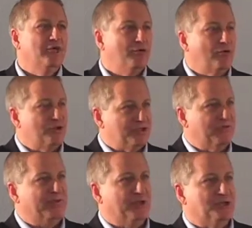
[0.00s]
through
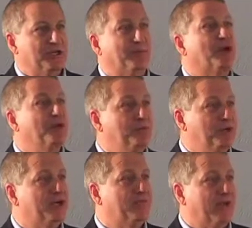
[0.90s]
Christian fellowship, a
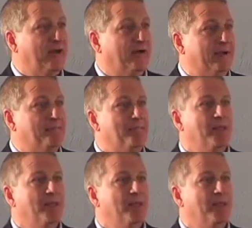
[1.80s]
community of caring.